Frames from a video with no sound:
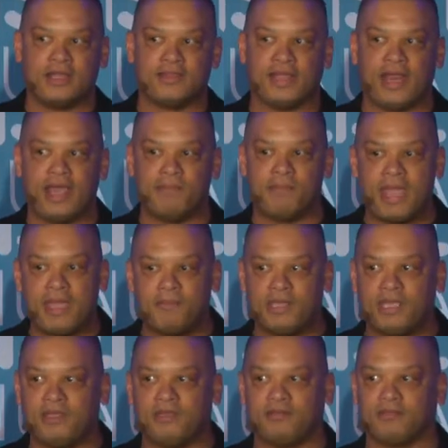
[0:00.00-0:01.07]
that, hey,
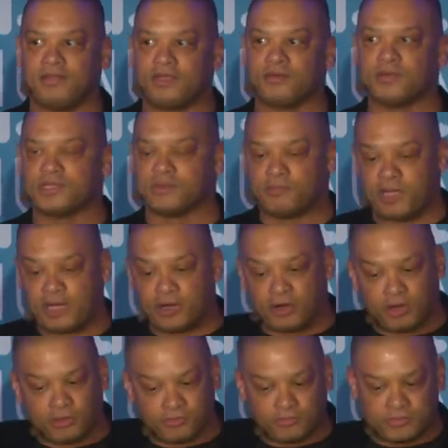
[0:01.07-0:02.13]
maybe there was a
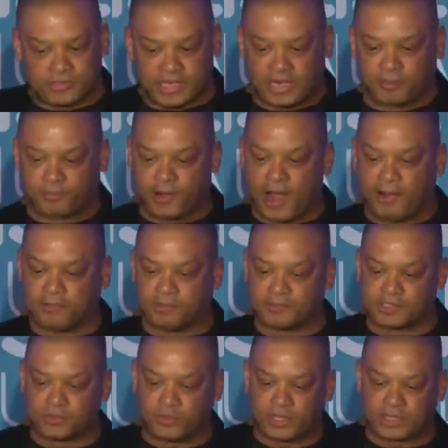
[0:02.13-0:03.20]
bigger set of
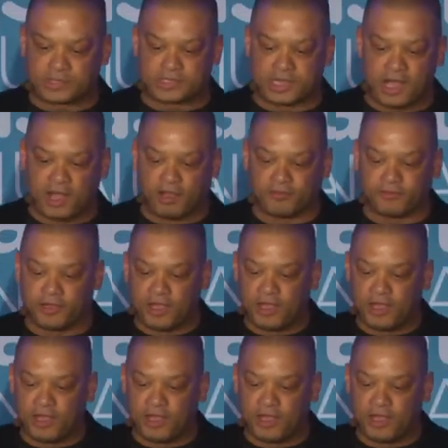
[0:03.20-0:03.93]
problems that we could solve